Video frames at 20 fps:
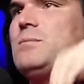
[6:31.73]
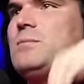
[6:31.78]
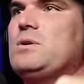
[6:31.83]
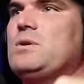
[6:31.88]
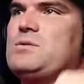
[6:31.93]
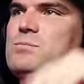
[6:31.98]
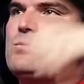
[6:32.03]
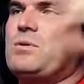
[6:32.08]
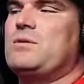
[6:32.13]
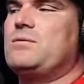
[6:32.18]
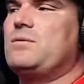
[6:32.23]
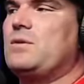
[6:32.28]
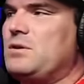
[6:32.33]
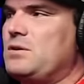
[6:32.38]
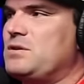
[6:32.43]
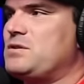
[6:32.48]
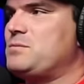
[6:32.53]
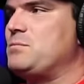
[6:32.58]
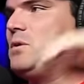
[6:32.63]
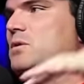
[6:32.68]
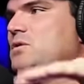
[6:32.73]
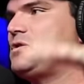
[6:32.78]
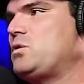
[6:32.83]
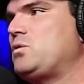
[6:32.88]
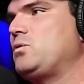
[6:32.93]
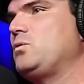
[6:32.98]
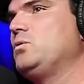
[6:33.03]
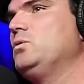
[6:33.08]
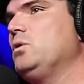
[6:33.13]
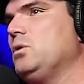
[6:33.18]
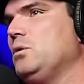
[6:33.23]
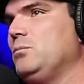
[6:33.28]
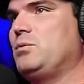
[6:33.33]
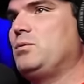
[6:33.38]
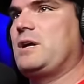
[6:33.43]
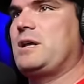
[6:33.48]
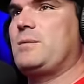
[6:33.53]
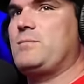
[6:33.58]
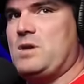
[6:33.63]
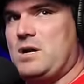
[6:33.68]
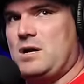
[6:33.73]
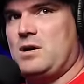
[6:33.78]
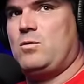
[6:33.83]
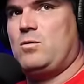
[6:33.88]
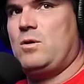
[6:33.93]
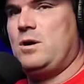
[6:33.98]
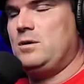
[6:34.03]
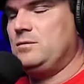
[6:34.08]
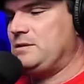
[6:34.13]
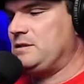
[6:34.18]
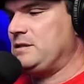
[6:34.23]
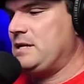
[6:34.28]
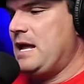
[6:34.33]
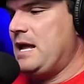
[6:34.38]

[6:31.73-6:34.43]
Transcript: most perverse, most cruel Brigham Young quotes.